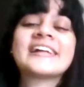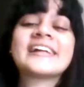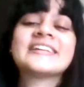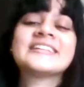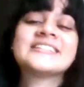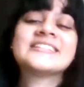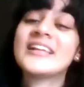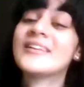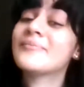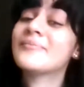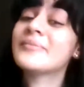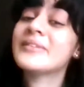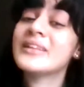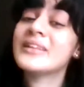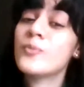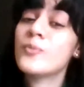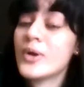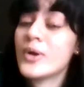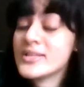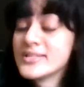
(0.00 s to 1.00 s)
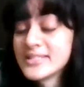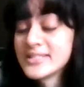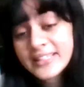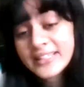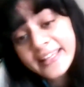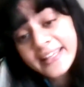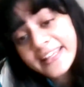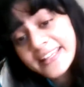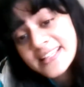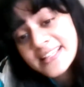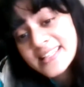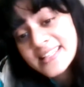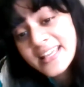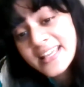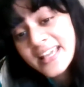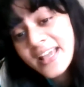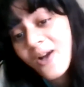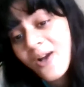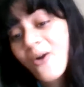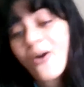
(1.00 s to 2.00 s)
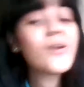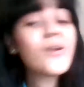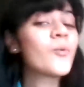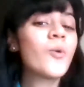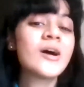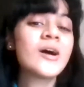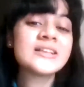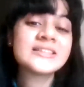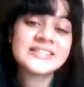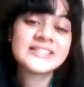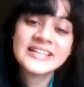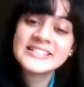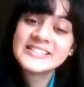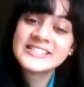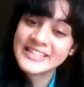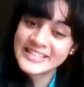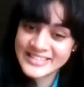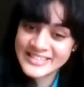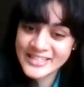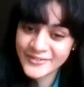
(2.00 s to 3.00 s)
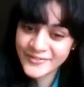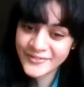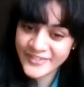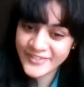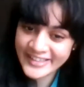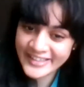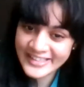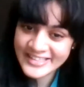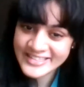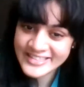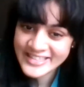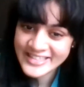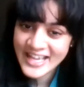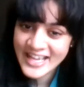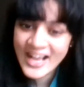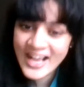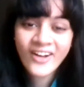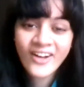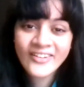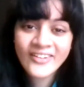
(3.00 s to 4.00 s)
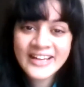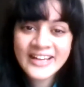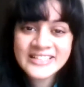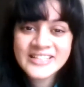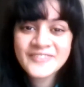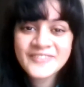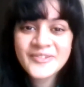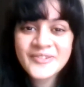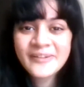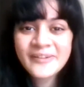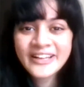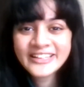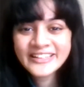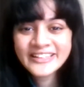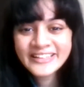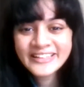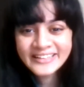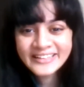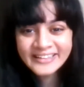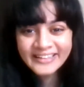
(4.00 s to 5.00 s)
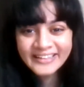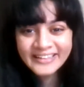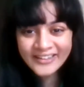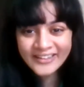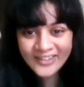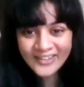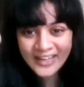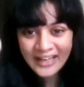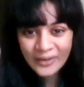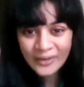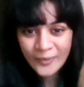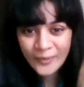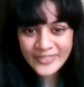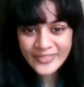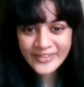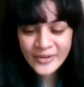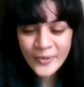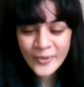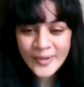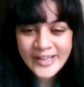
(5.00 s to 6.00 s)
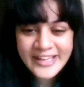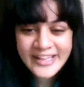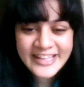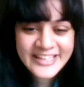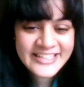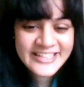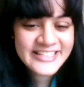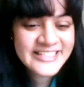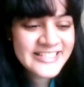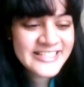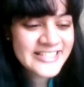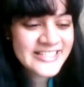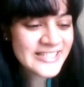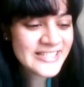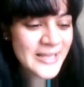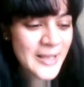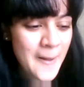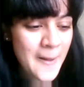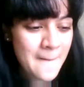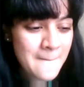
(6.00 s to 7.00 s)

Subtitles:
and tell me was it easy or was it difficult. All right, everybody, good luck with the quiz.